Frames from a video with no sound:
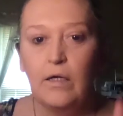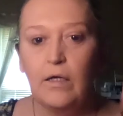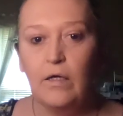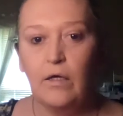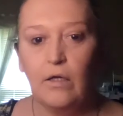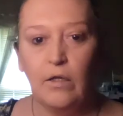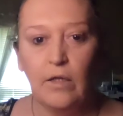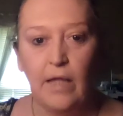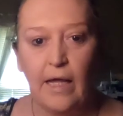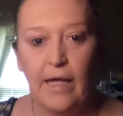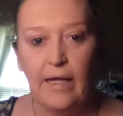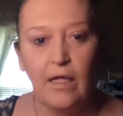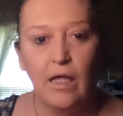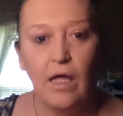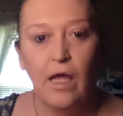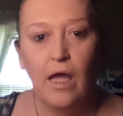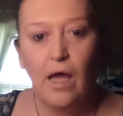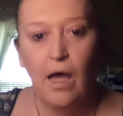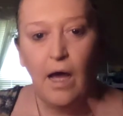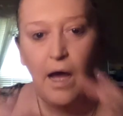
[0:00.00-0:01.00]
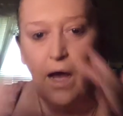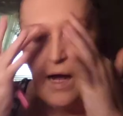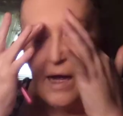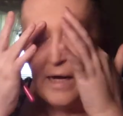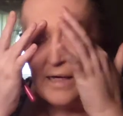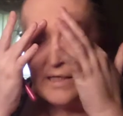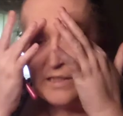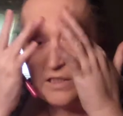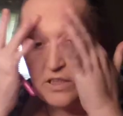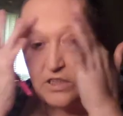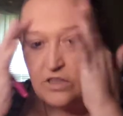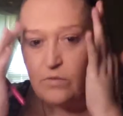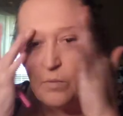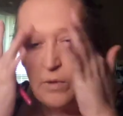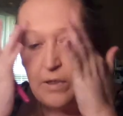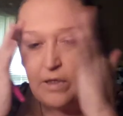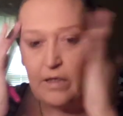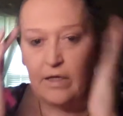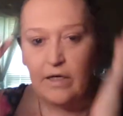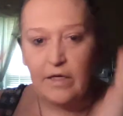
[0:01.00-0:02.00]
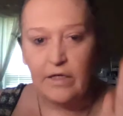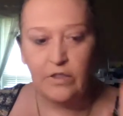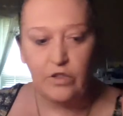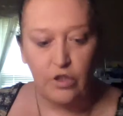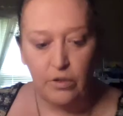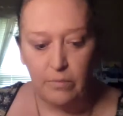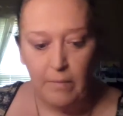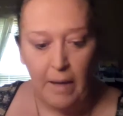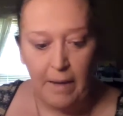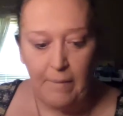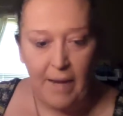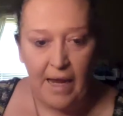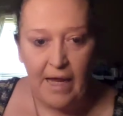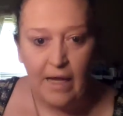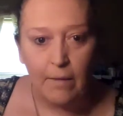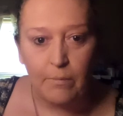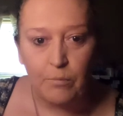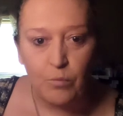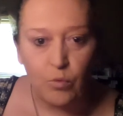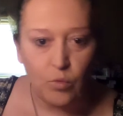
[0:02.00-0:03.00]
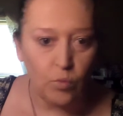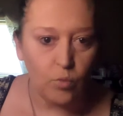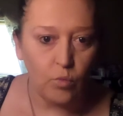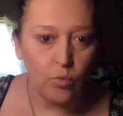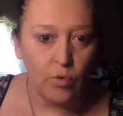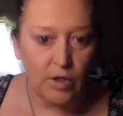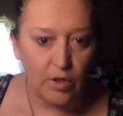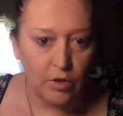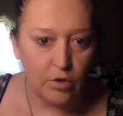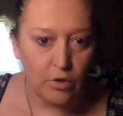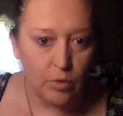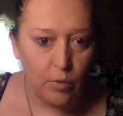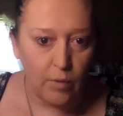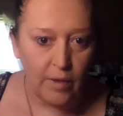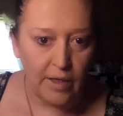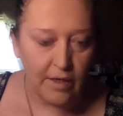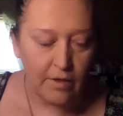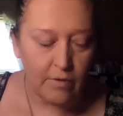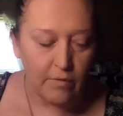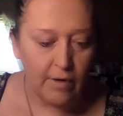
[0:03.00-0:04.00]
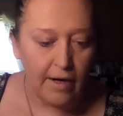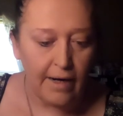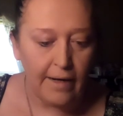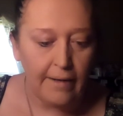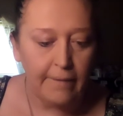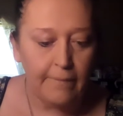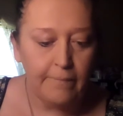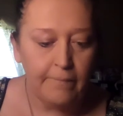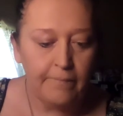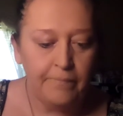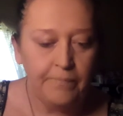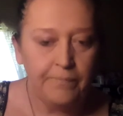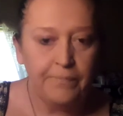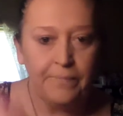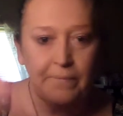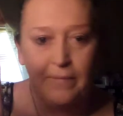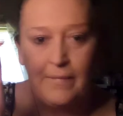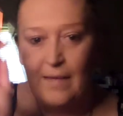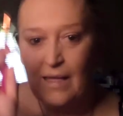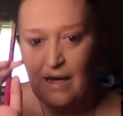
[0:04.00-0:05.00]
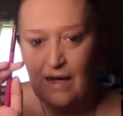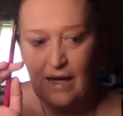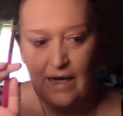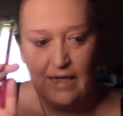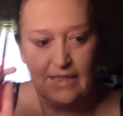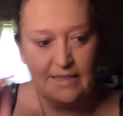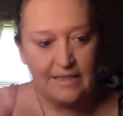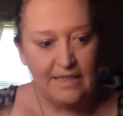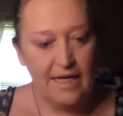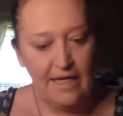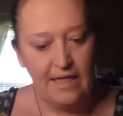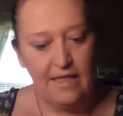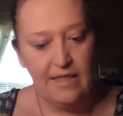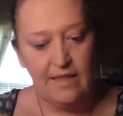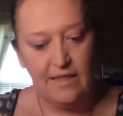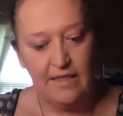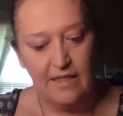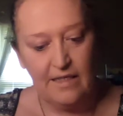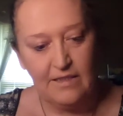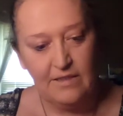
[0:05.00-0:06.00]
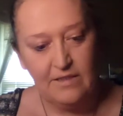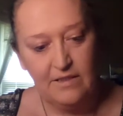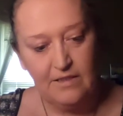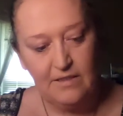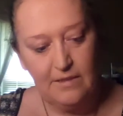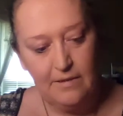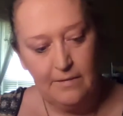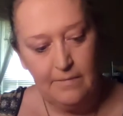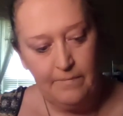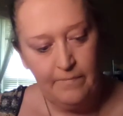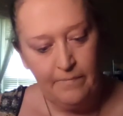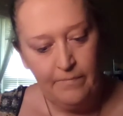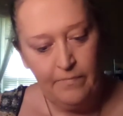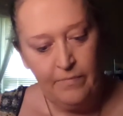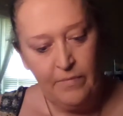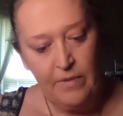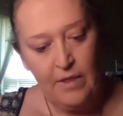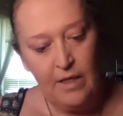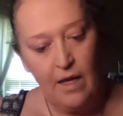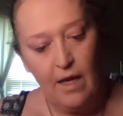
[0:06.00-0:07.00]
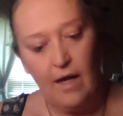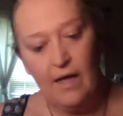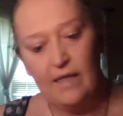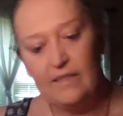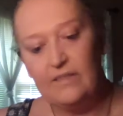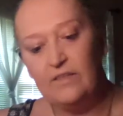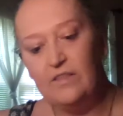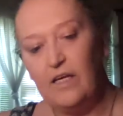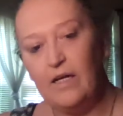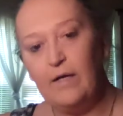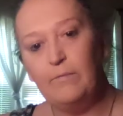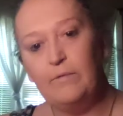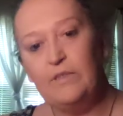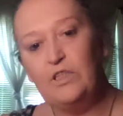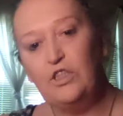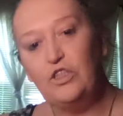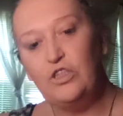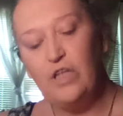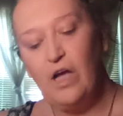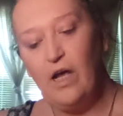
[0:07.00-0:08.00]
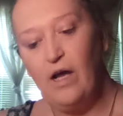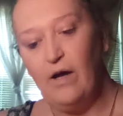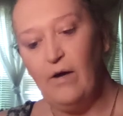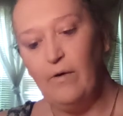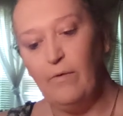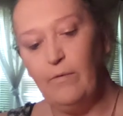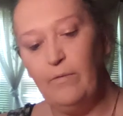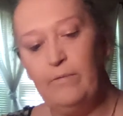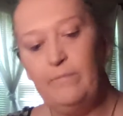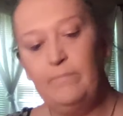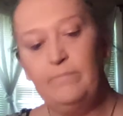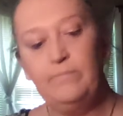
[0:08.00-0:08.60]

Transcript: you know, like I just want to do my makeup real quick, right? I take this. I said I would show.